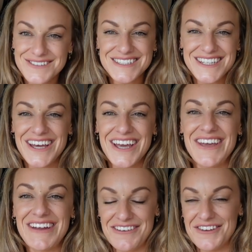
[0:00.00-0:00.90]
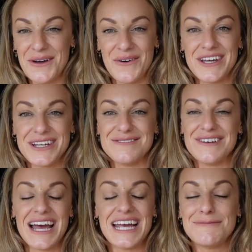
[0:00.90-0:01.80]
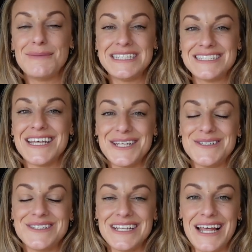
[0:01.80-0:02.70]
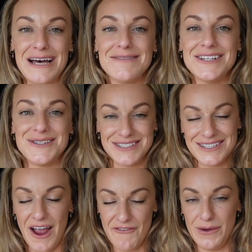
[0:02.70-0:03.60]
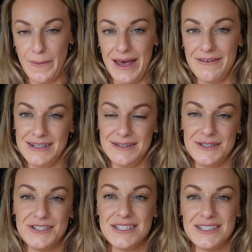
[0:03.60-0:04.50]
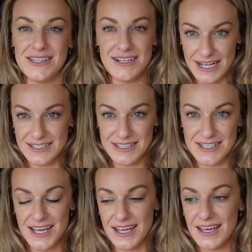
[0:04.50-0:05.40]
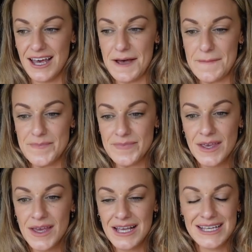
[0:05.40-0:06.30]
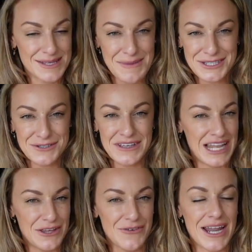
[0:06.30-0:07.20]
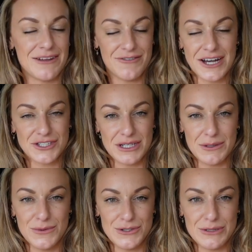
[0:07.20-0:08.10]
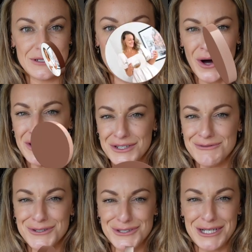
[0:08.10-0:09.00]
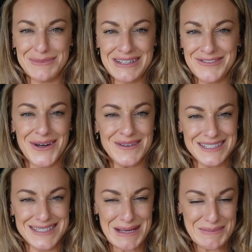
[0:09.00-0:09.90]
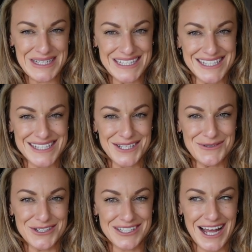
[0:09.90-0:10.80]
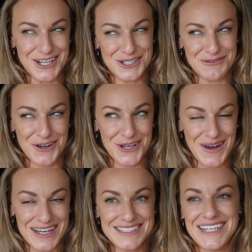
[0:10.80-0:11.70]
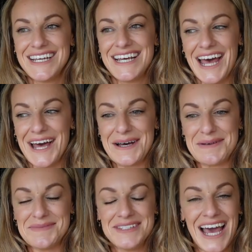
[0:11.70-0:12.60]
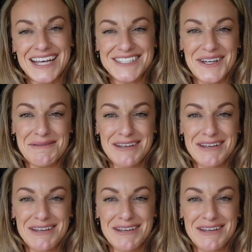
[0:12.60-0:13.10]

also you never know what you're going to find, pieces that you used to love and you can start rewiring, which is the nicest thing because um, it makes you feel like you've kind of freshened up your wardrobe and got a new wardrobe even though it's the same pieces that you just actually forgot you had. Um, yeah so I hope